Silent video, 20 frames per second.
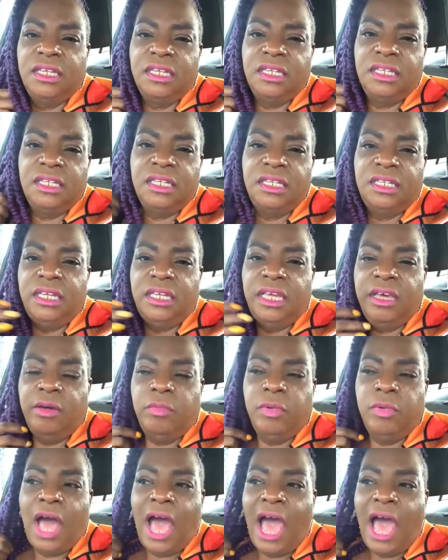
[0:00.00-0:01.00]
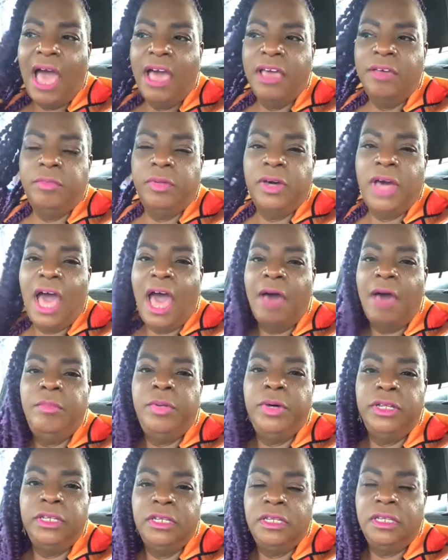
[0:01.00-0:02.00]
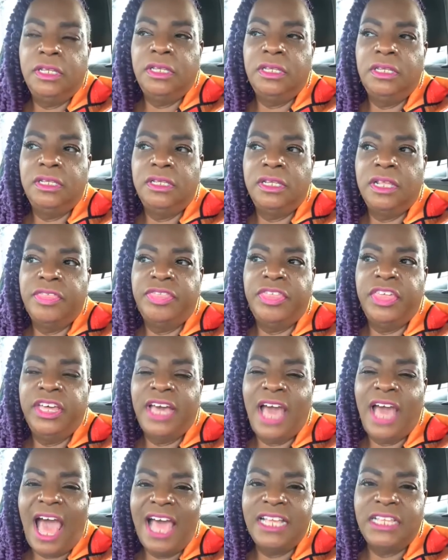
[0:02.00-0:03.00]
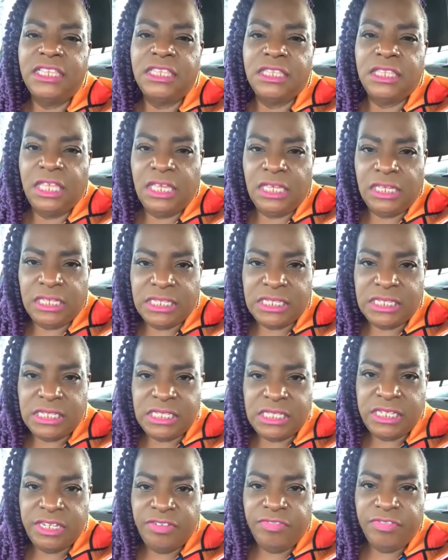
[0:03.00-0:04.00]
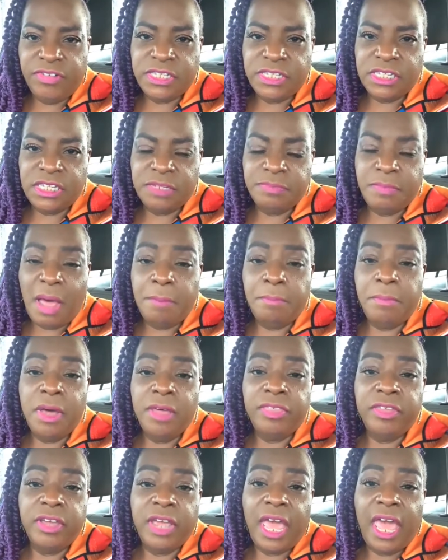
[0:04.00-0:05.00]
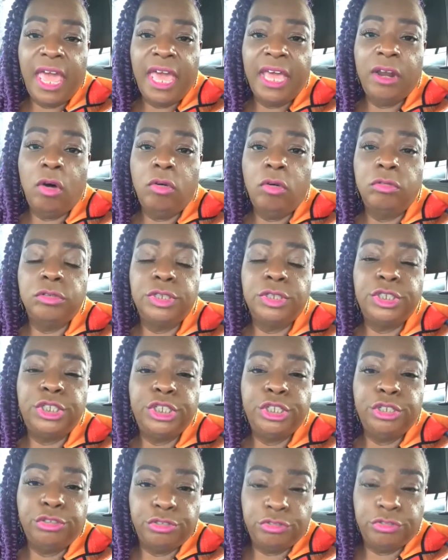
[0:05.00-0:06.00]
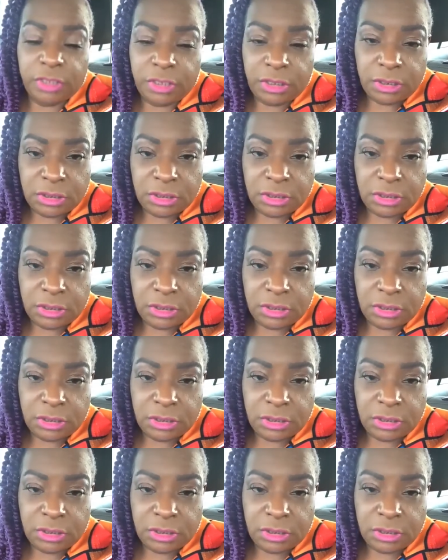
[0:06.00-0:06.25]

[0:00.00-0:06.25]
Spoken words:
Mm-hmm. Yeah, but the thing I think is the difference is my mother had older children.